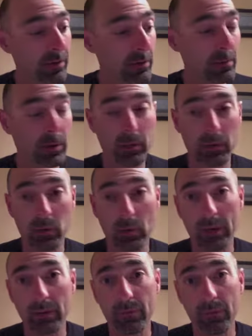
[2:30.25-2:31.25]
Everybody was
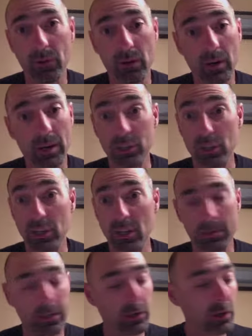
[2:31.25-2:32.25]
waiting for uh,
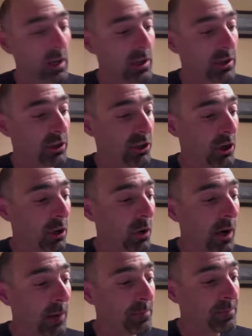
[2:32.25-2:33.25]
GW to show
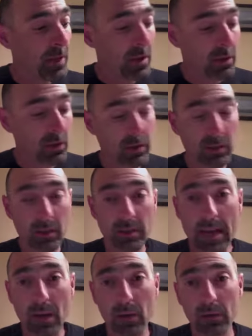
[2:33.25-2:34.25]
up. So they sit
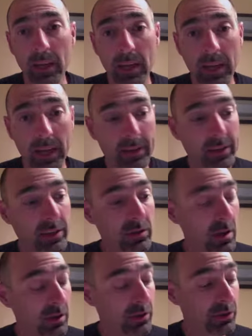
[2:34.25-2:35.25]
down and they
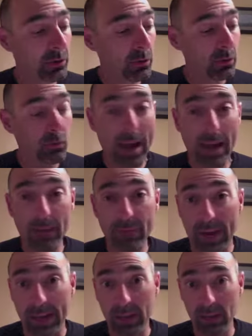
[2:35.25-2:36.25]
start to
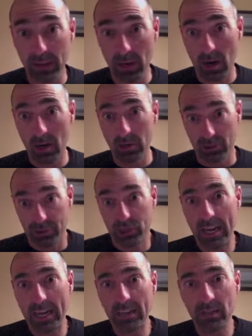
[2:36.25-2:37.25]
ratify the articles,
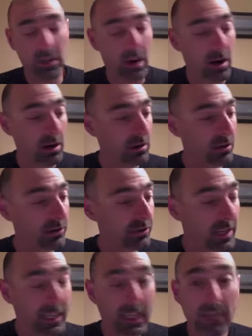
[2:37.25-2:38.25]
change the
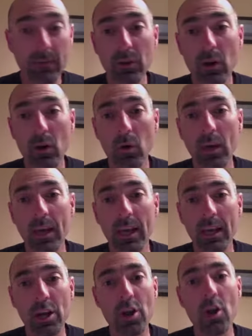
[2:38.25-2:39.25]
articles, even though
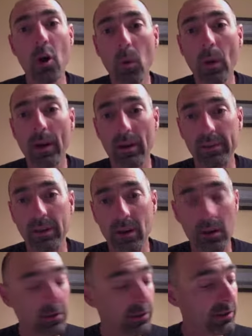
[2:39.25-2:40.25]
nowhere in the
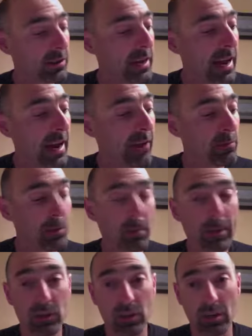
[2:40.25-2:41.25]
articles did they have the
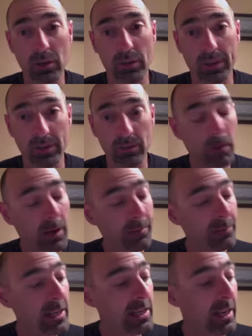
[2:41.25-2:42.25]
permission to do this,
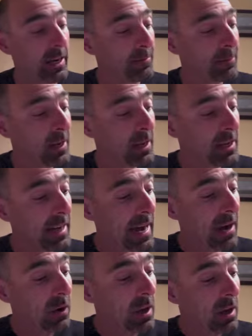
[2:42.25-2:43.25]
but they did.
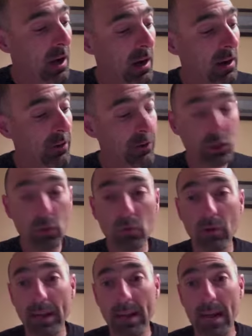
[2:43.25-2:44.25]
Now, uh, there's two
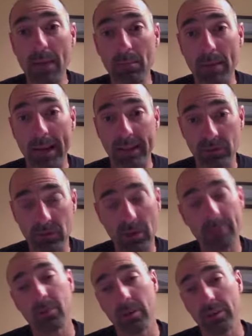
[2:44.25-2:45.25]
great compromises, or
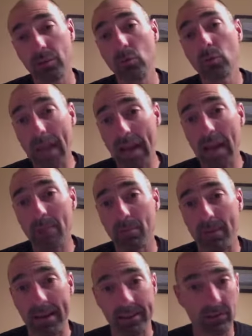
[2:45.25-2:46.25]
I'm sorry, two
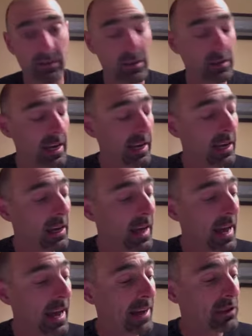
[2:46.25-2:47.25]
compromises that they
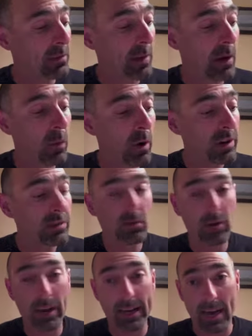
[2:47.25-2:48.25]
ask you about. One is
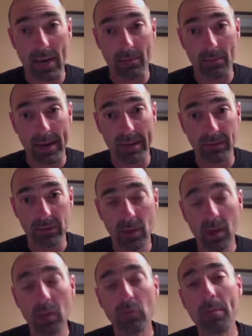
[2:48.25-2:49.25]
the Great
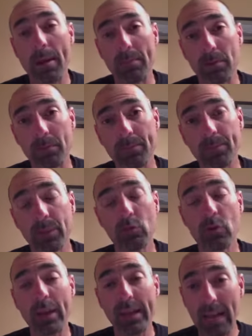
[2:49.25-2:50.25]
Compromise. Remember, the
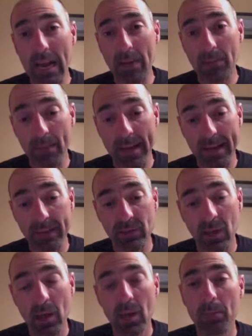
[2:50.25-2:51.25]
Great
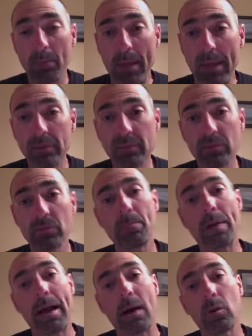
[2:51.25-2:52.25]
Compromise balances the
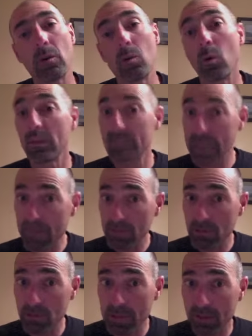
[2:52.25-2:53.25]
power or
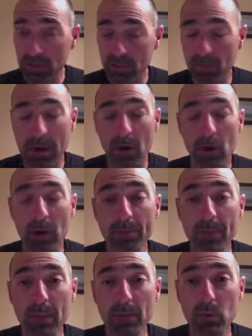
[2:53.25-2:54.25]
attempts to balance the power
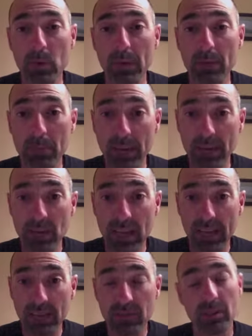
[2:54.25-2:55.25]
between big
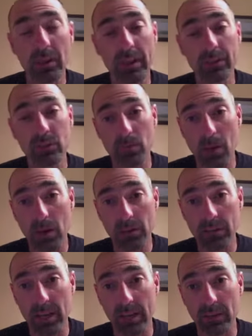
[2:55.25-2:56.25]
states and small
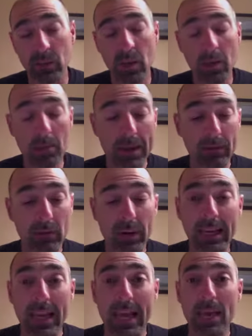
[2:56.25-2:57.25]
states by
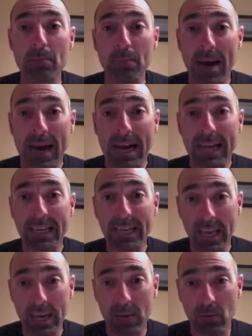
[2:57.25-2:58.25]
creating a
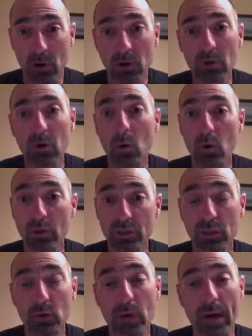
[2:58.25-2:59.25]
bicameral or
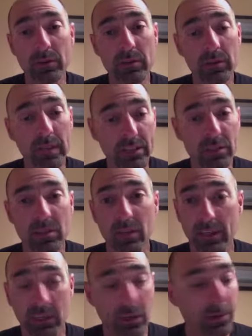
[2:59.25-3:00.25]
two house
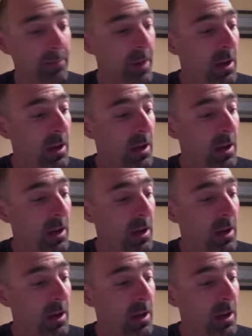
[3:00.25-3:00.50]
legislature.